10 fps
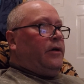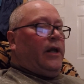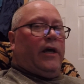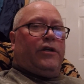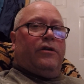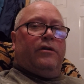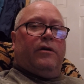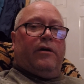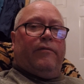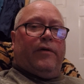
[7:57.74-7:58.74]
election,
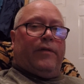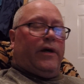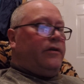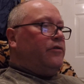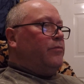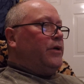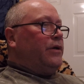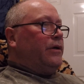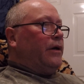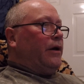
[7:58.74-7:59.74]
and I found that to
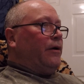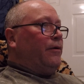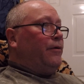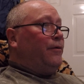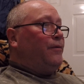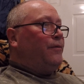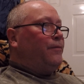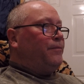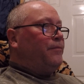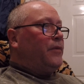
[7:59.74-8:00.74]
be uh,
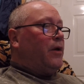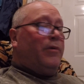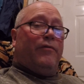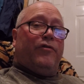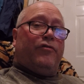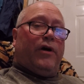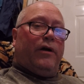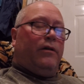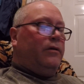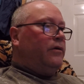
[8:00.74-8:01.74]
a bit of a
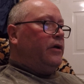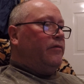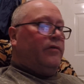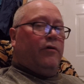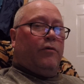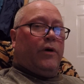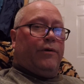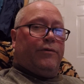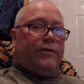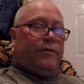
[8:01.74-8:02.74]
trial. Even though I
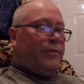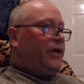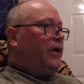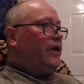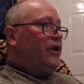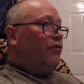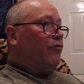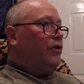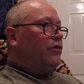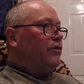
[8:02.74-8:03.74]
was submitting a nil
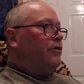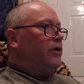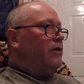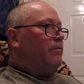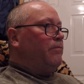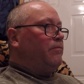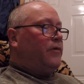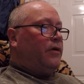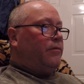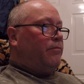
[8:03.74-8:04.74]
return,
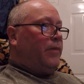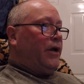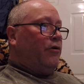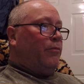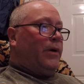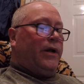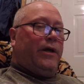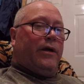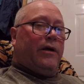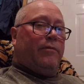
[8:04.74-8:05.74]
I made no
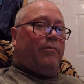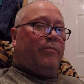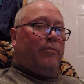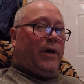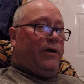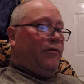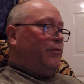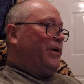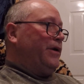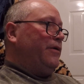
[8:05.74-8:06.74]
money. I paid no
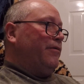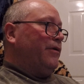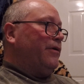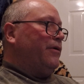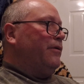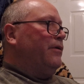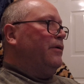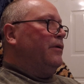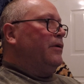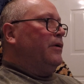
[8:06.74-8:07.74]
money really.
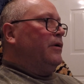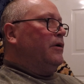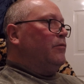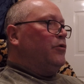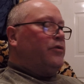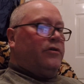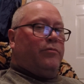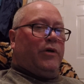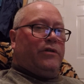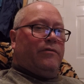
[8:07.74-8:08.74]
Most
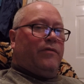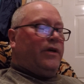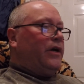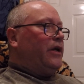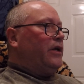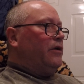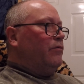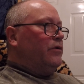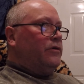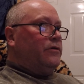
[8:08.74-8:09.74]
expensive thing I did
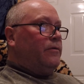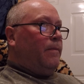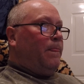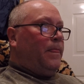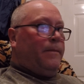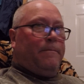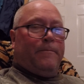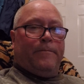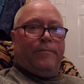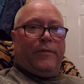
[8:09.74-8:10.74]
was
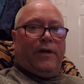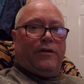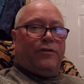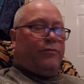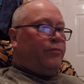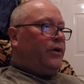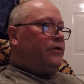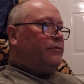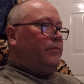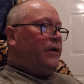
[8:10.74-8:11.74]

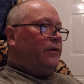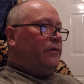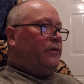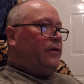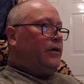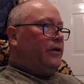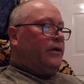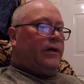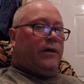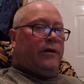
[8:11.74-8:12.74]
express mail
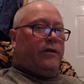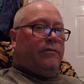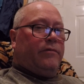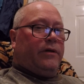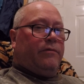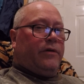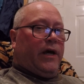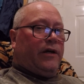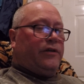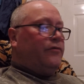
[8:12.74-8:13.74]
the uh,
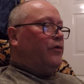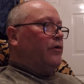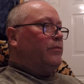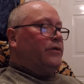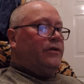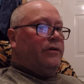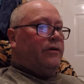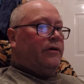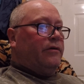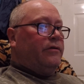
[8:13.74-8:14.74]
tax forms into the
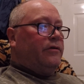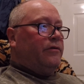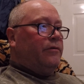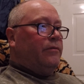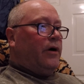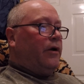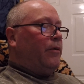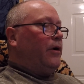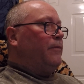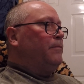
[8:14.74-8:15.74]
to Ottawa.